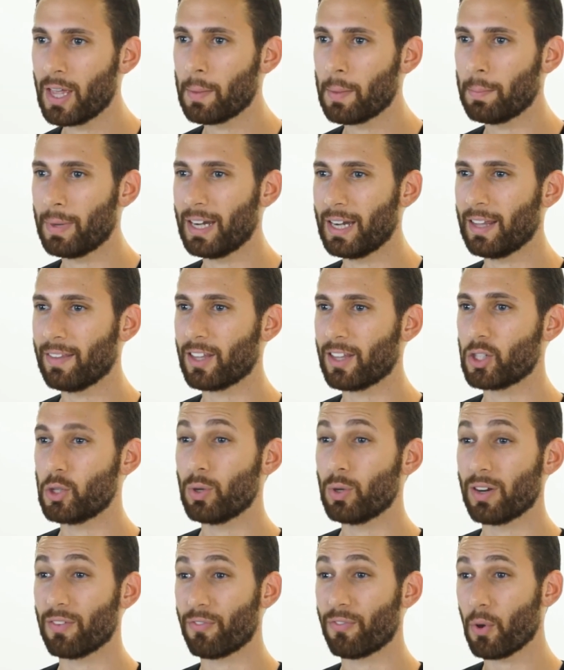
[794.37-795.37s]
meaning that you
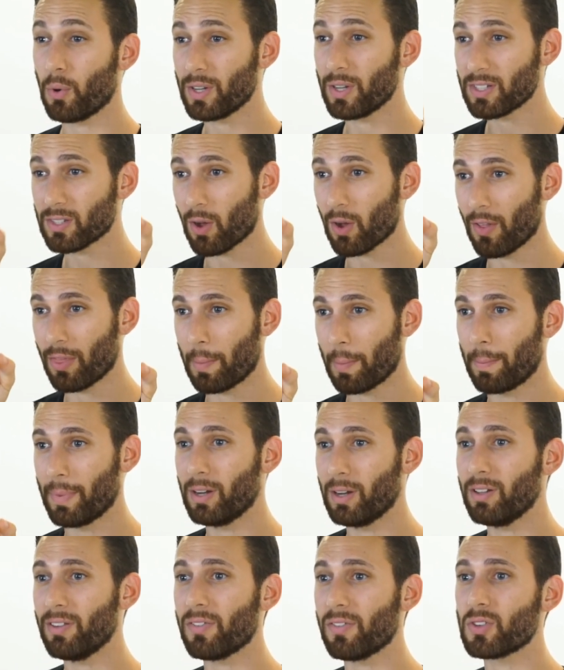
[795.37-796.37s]
can focus on the
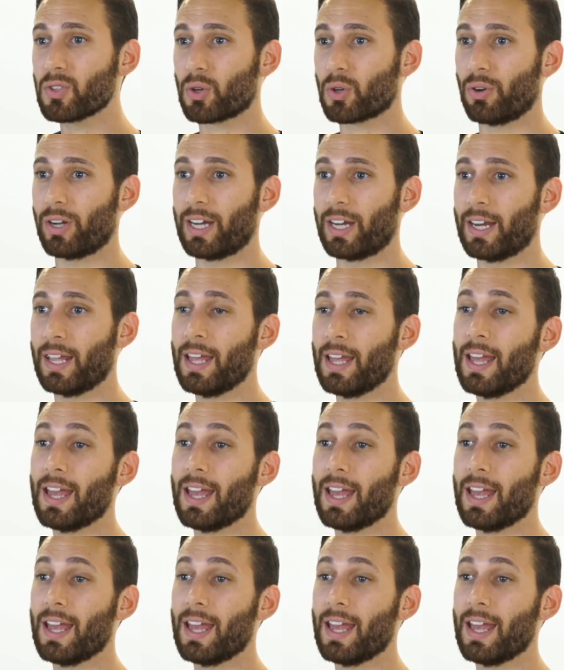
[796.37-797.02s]
middle of the screen